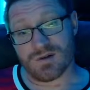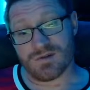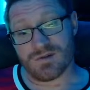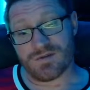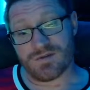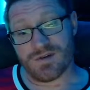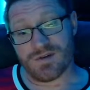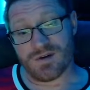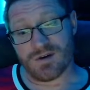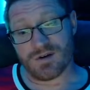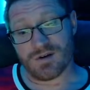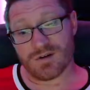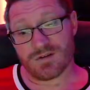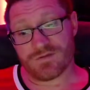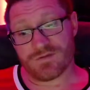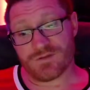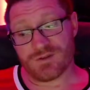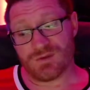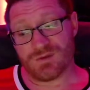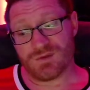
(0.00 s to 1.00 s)
of our
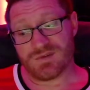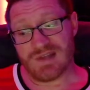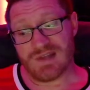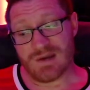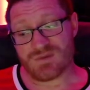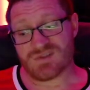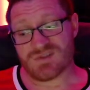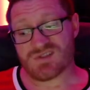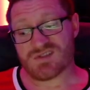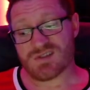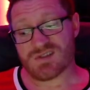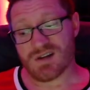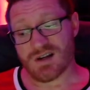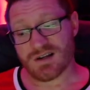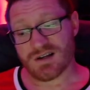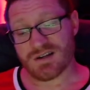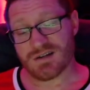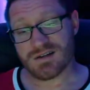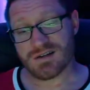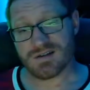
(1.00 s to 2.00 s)
food. That would
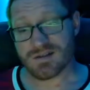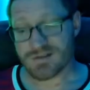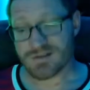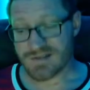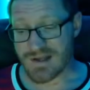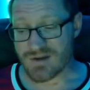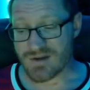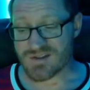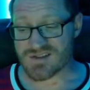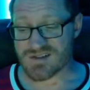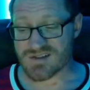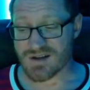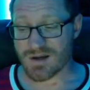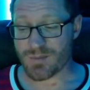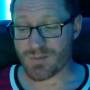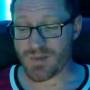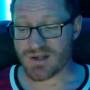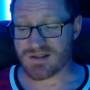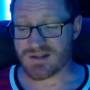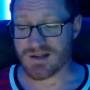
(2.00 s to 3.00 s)
suck. That would
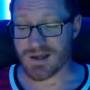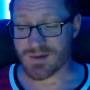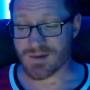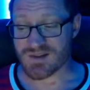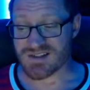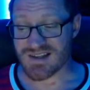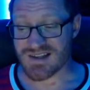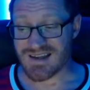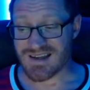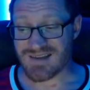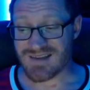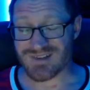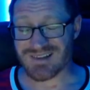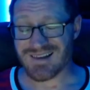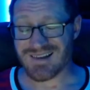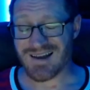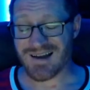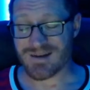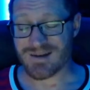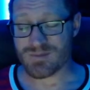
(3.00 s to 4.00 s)
suck big time, because I have a
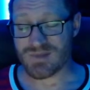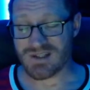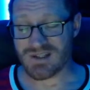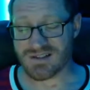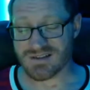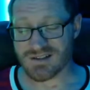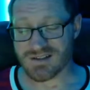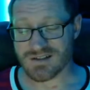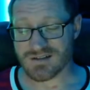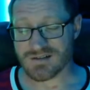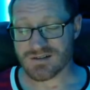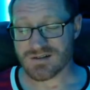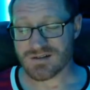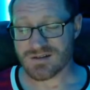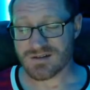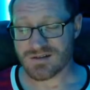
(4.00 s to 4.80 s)
lot of meat in there.